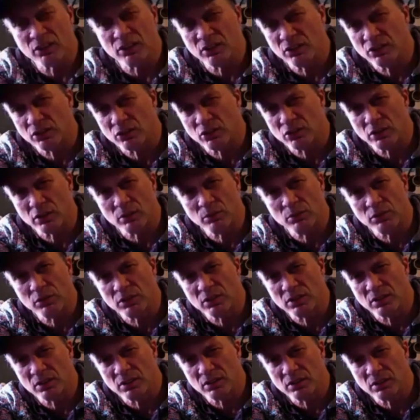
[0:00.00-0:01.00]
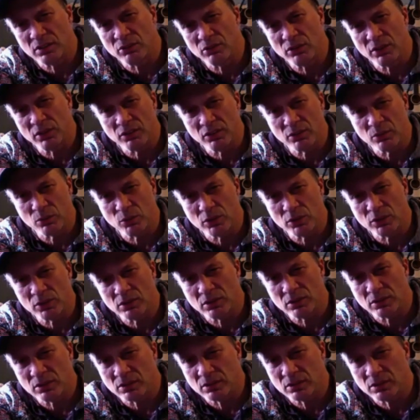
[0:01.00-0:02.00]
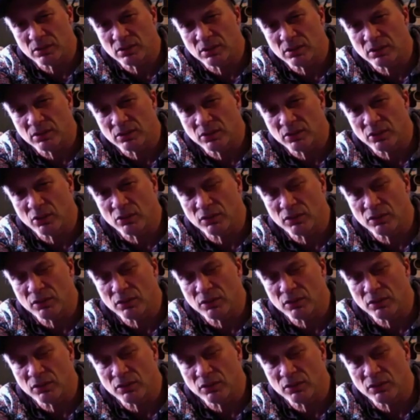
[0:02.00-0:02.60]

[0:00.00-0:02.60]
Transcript: streams, the recent one so far.